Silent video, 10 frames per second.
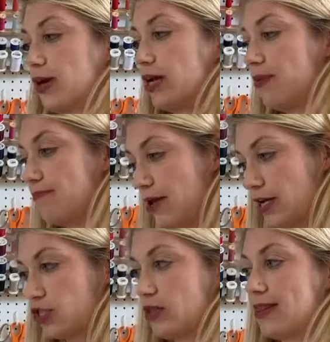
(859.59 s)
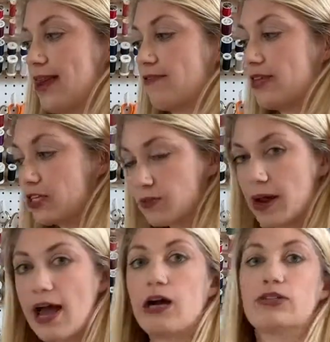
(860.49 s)
we're going to make sure that everything's
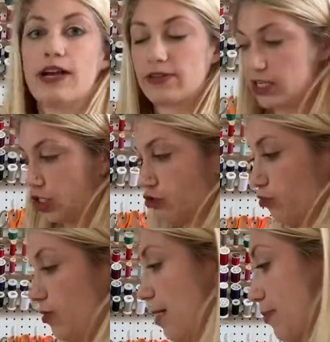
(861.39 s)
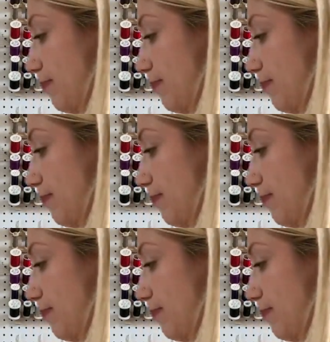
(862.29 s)
round and everything's trued up.